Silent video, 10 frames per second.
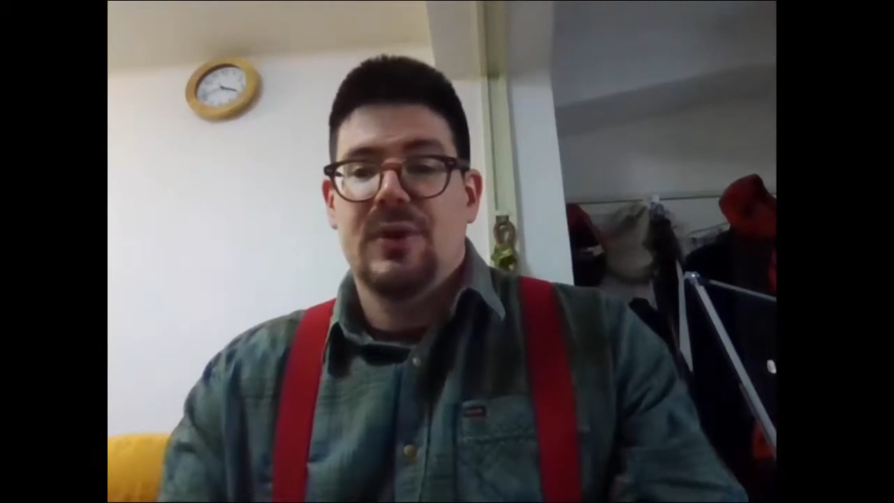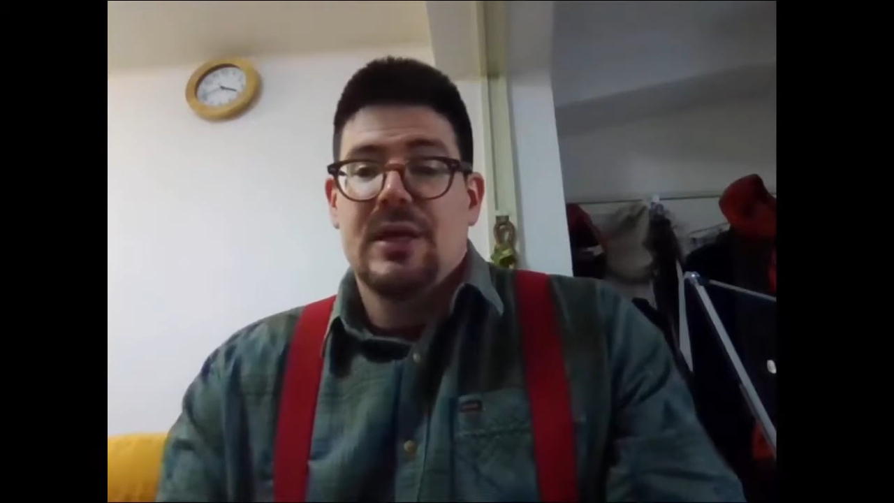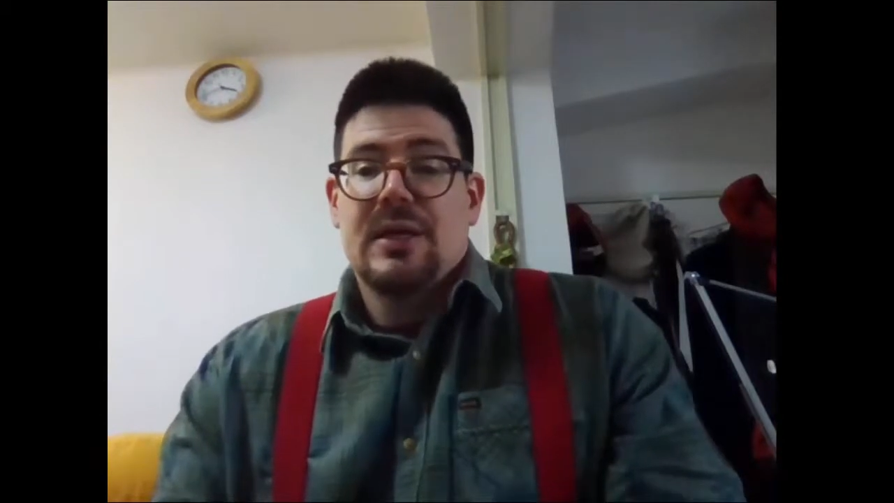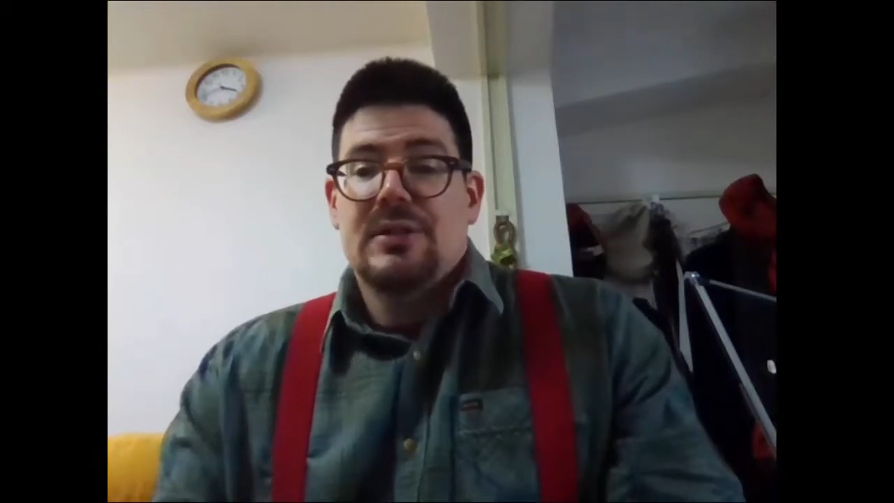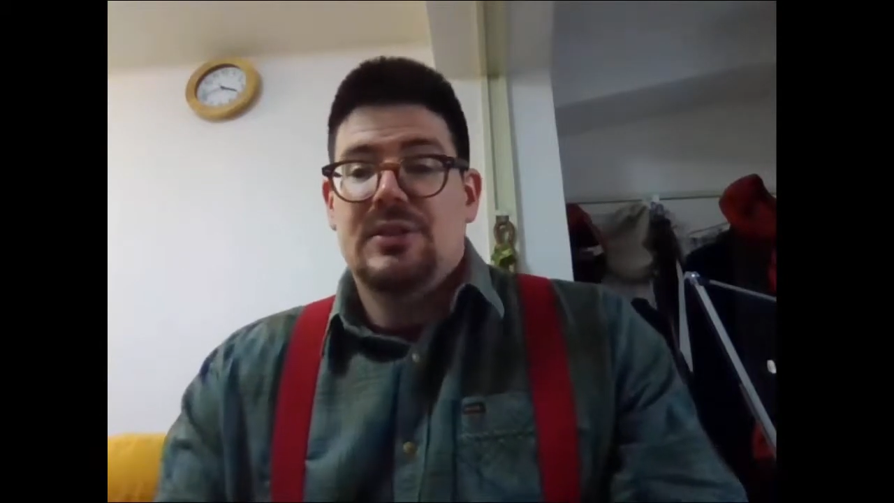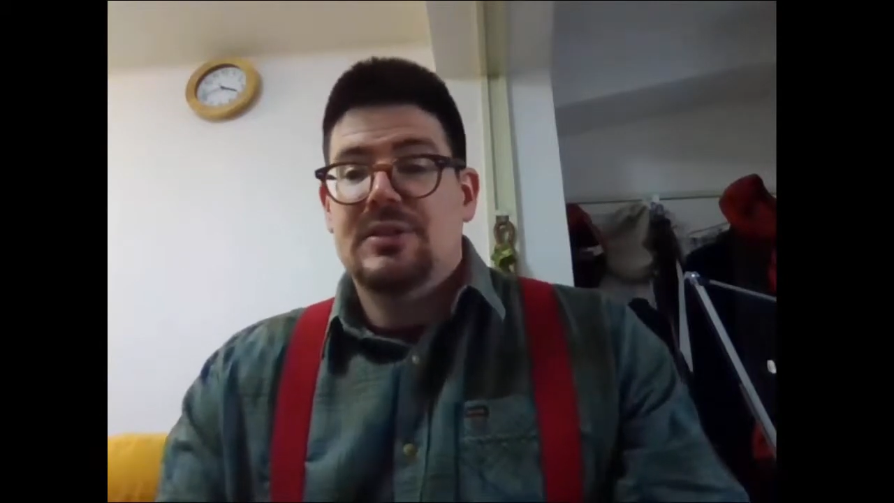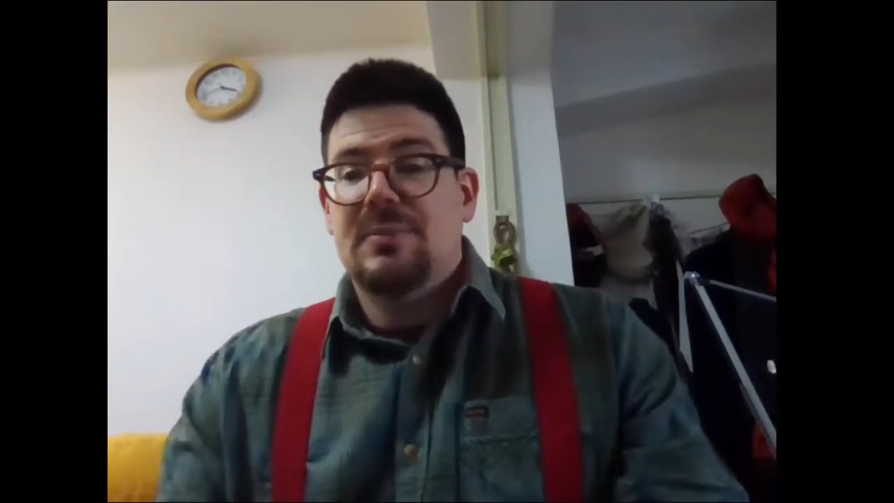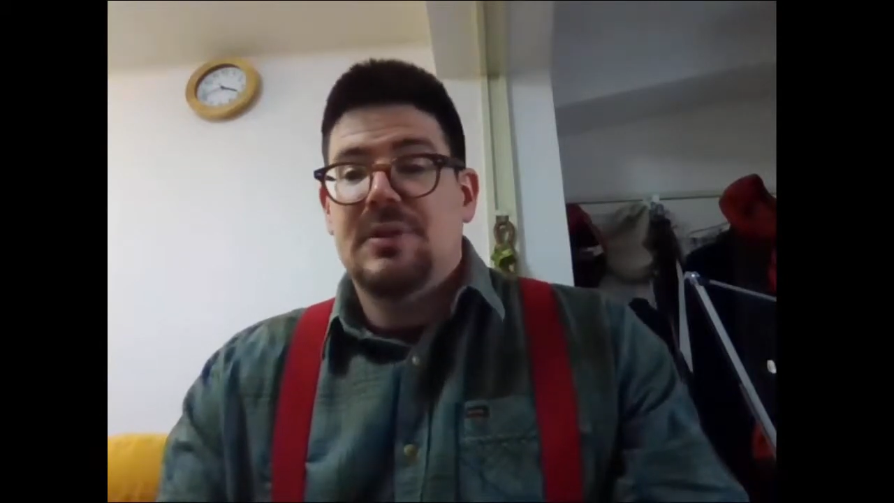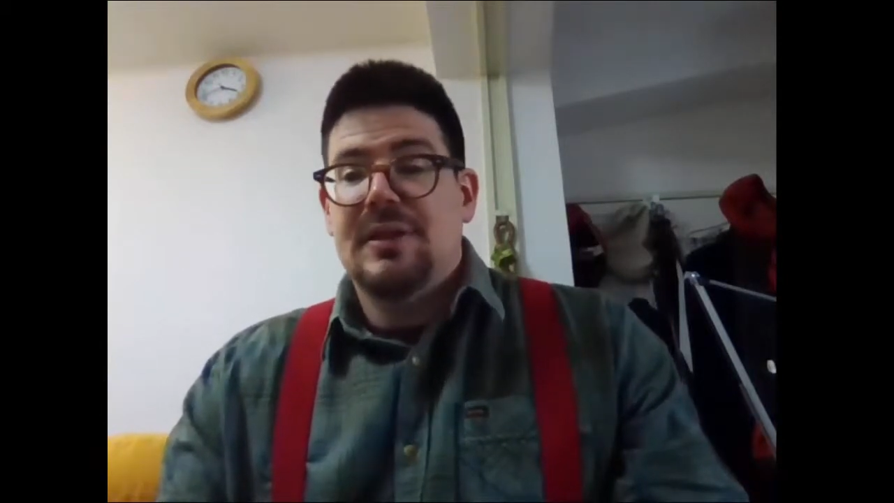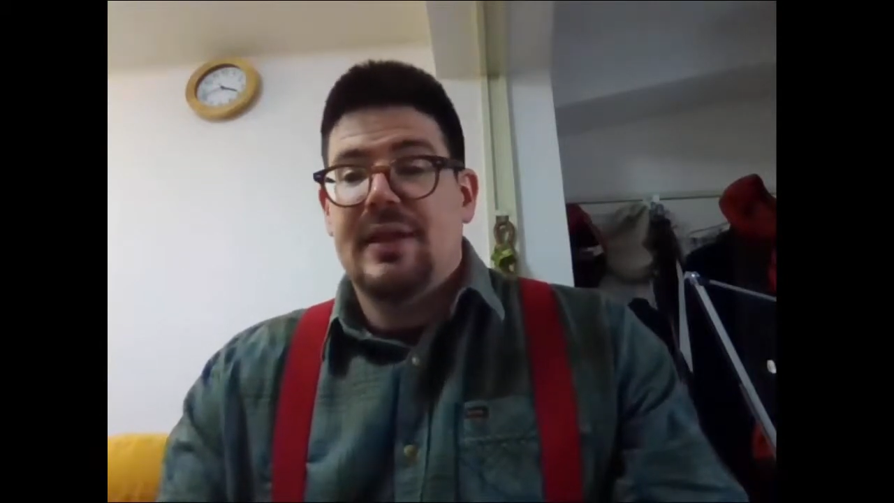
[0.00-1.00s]
just
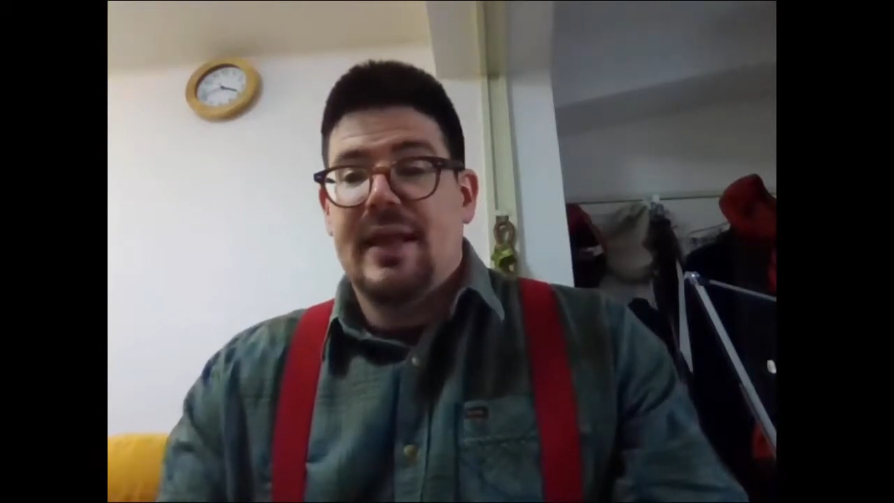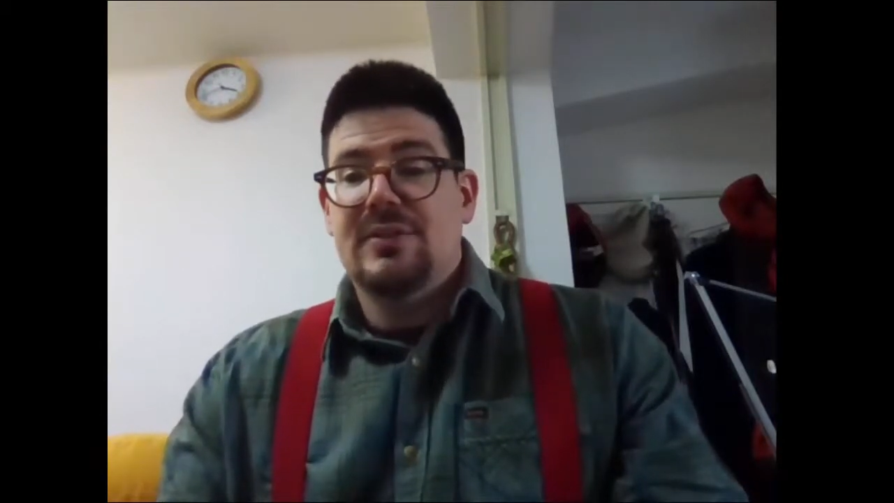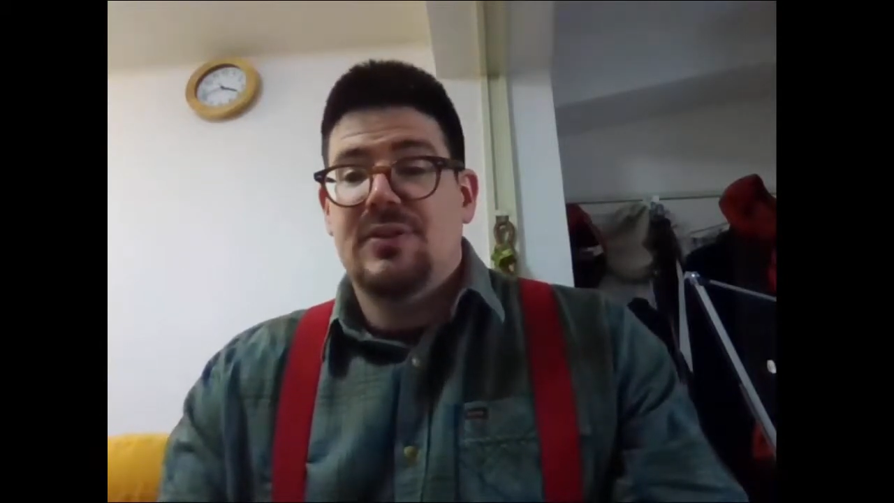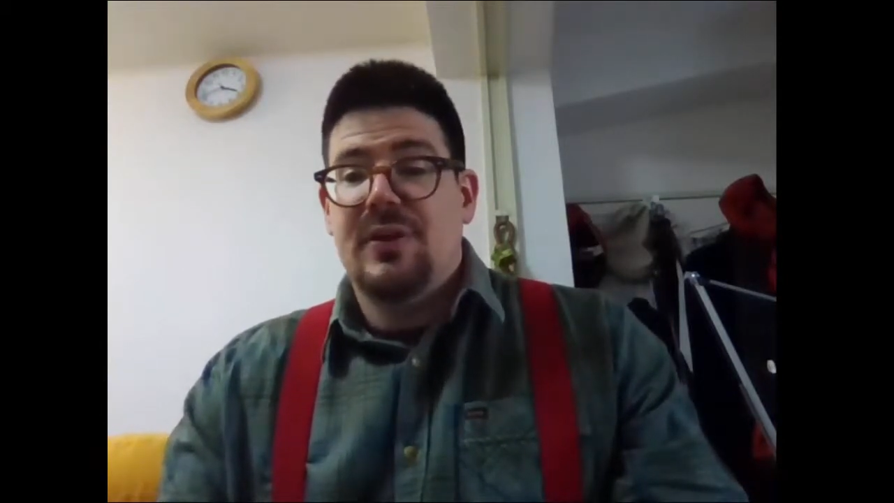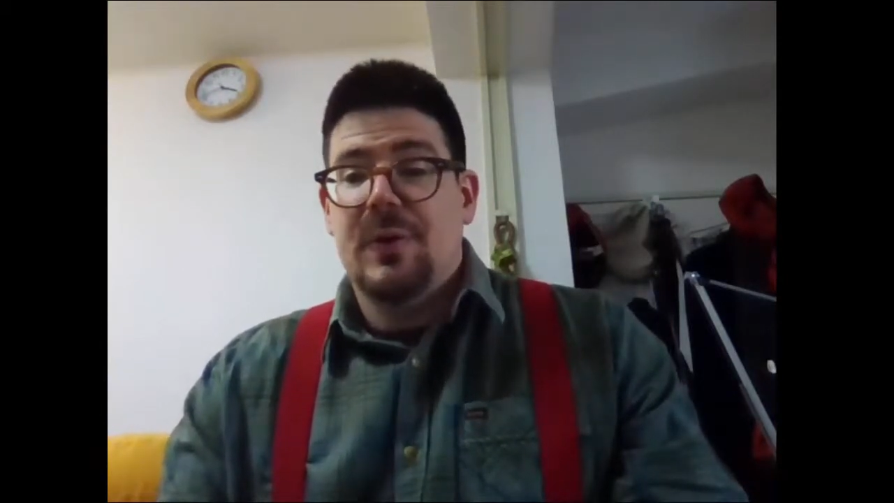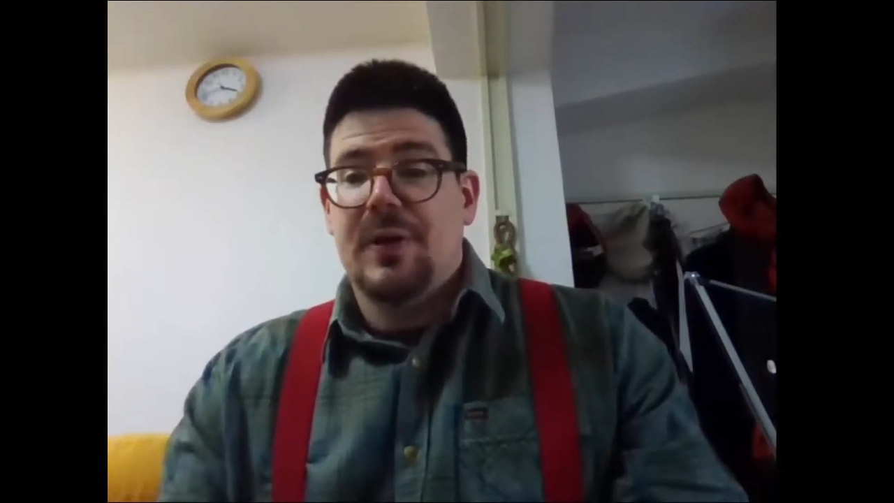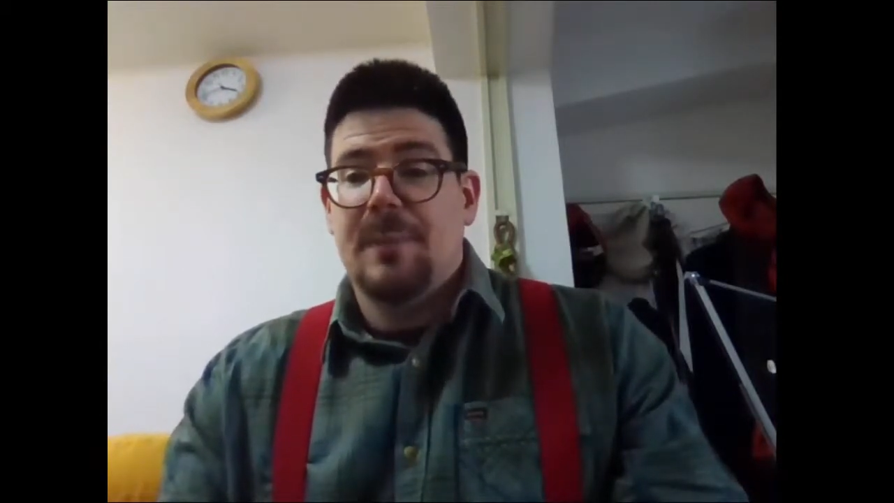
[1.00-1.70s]
completely cancel the order.